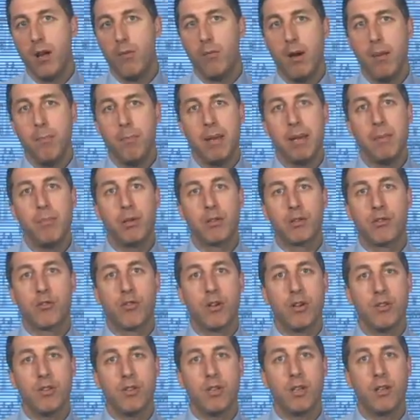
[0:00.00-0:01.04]
When people
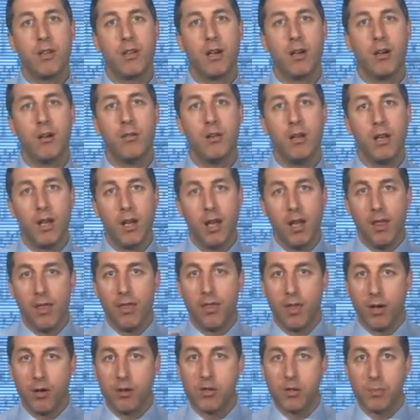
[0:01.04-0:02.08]
trust you though,
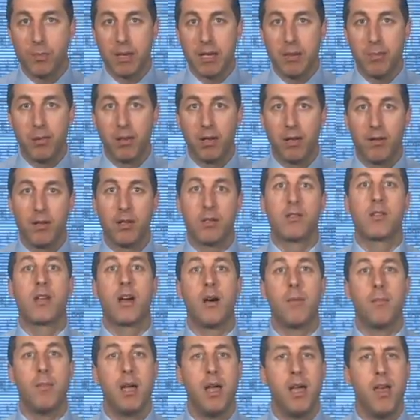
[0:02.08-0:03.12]
those people at the
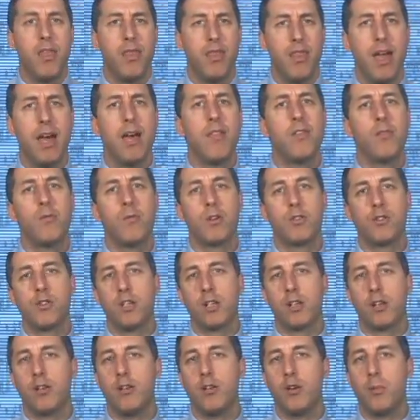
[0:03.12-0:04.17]
top, they're the ones
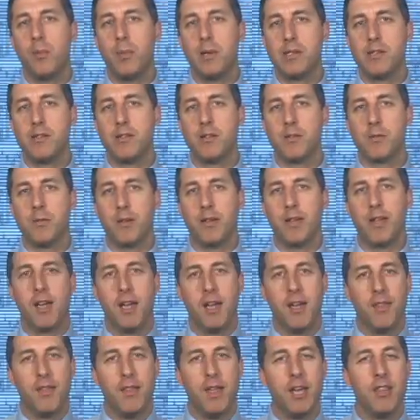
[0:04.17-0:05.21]
you can do business with.
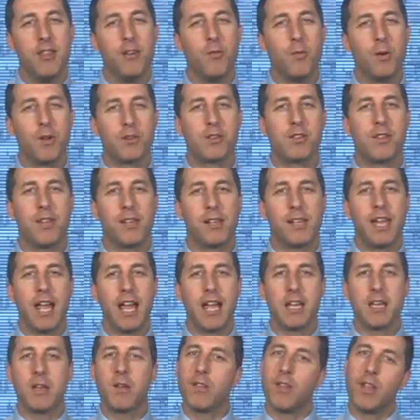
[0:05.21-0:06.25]
They're the ones that
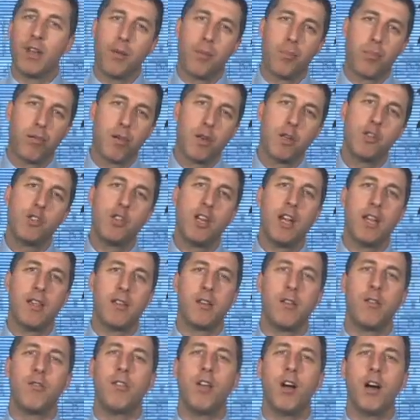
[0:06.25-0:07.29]
get you, that
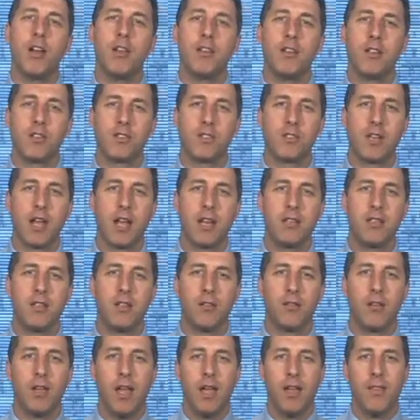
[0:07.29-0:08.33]
appreciate you, that understand
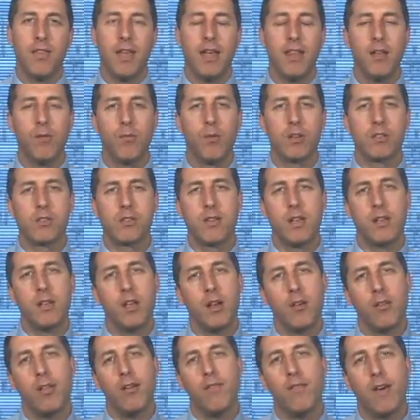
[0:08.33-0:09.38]
you. They're the ones that
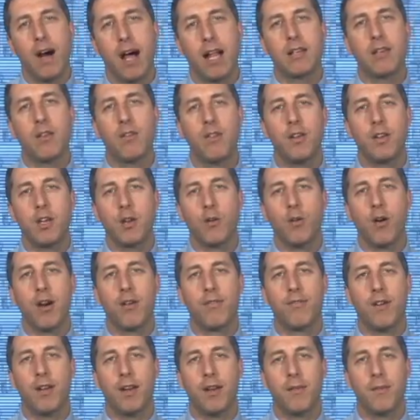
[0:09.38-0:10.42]
know the value that you
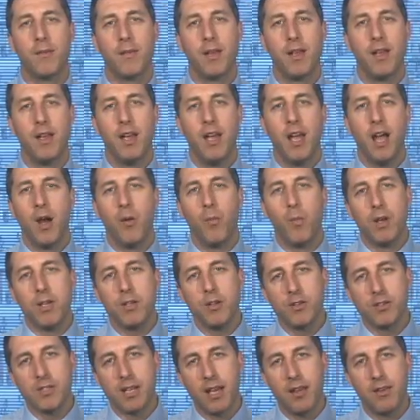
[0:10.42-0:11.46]
offer. And when
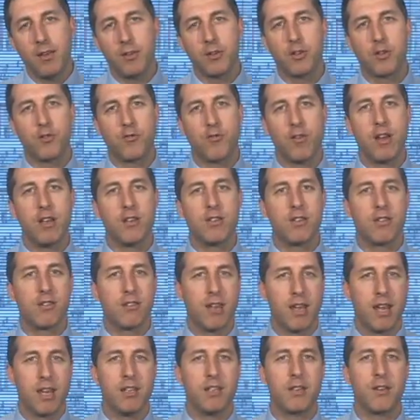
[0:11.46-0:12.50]
you turn those strangers
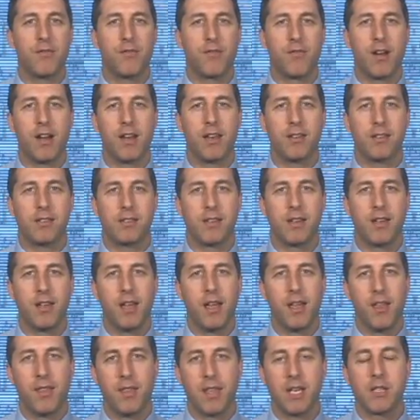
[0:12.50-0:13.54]
into friends,
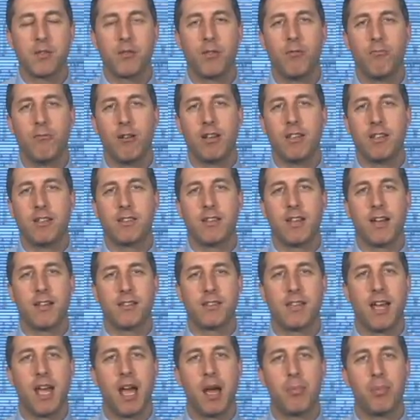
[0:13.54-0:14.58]
things will really start
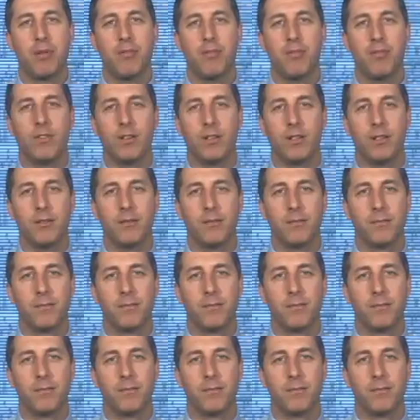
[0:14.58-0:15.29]
to happen for you.